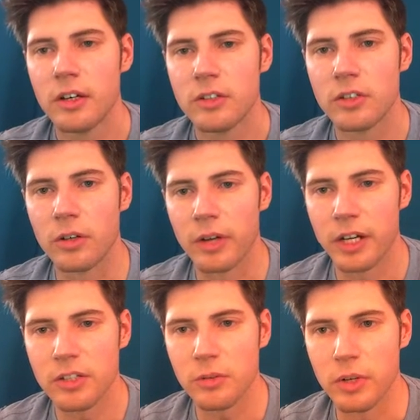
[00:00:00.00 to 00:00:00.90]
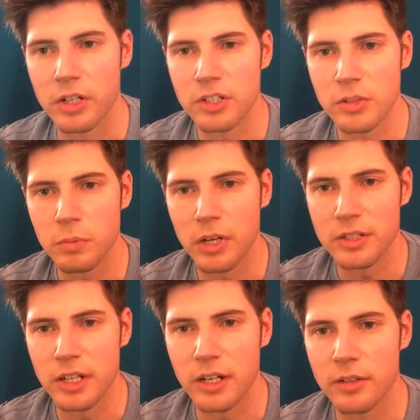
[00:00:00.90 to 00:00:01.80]
So x squared is just brought
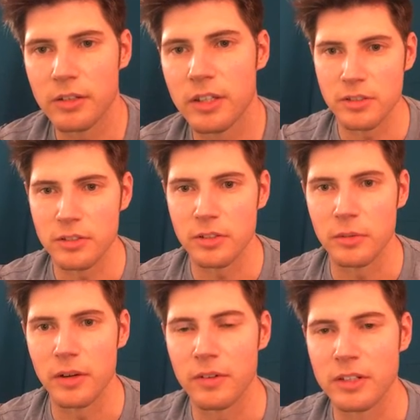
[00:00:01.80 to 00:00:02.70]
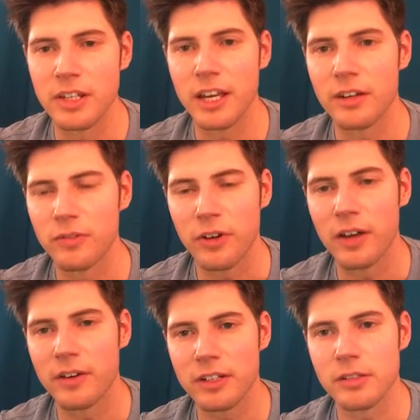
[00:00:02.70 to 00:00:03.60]
down. So we have a negative
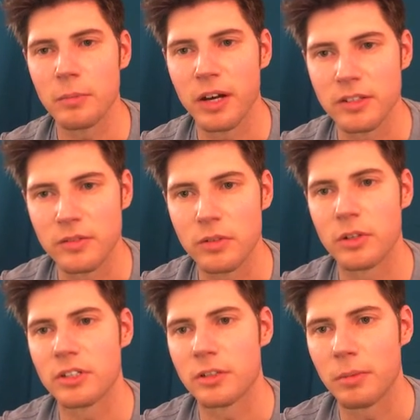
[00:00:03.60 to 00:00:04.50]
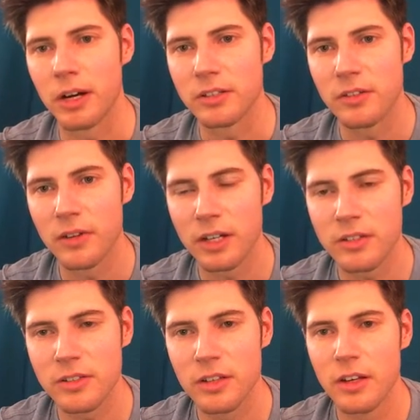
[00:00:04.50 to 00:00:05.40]
5x, a positive 2x, and a positive
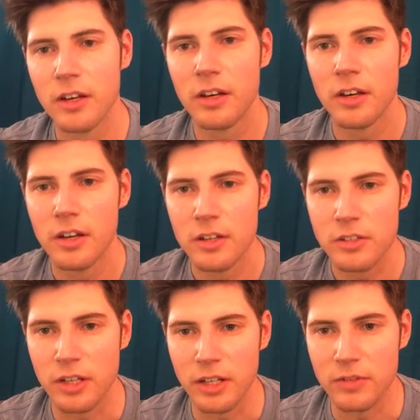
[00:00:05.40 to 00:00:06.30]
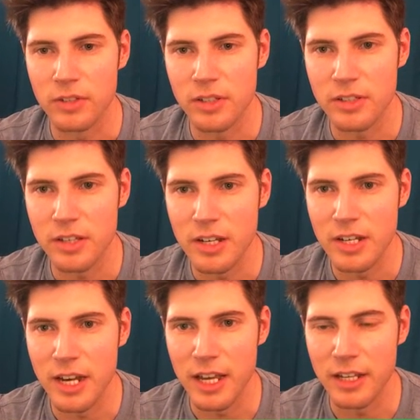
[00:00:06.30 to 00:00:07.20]
x. So that gives us
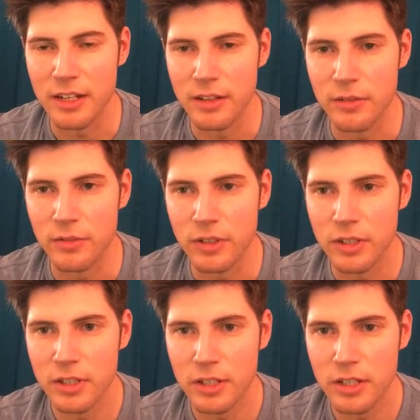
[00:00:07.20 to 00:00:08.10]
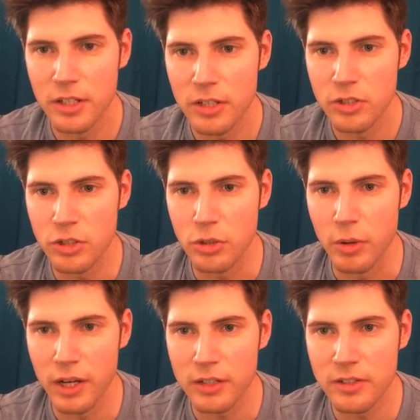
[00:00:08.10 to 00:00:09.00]
negative
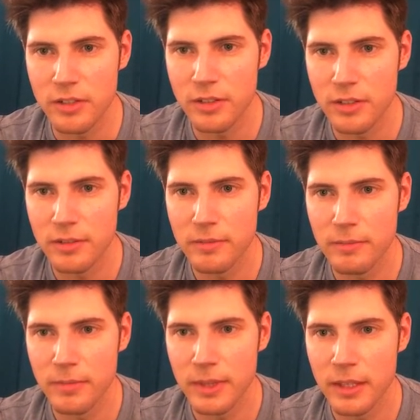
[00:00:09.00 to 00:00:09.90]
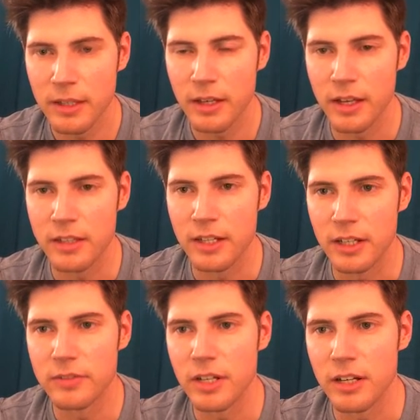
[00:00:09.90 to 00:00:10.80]
2x. And the
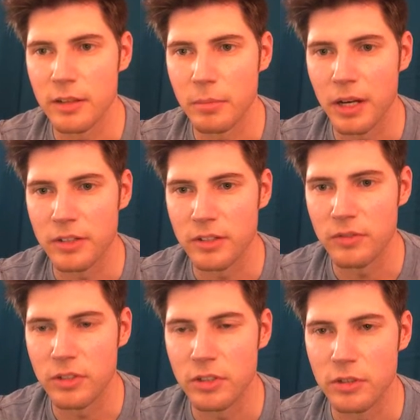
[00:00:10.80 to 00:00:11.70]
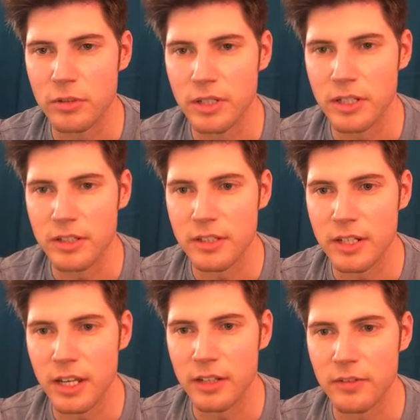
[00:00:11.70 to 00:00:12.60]
negative 10 and the positive 2 is
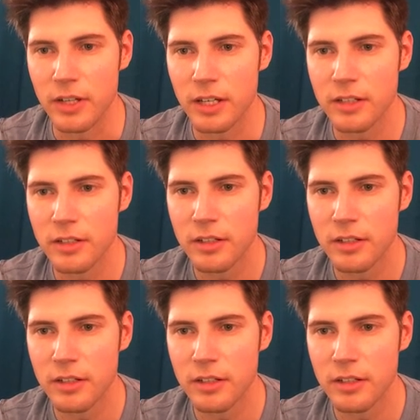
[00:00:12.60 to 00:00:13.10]
negative 8.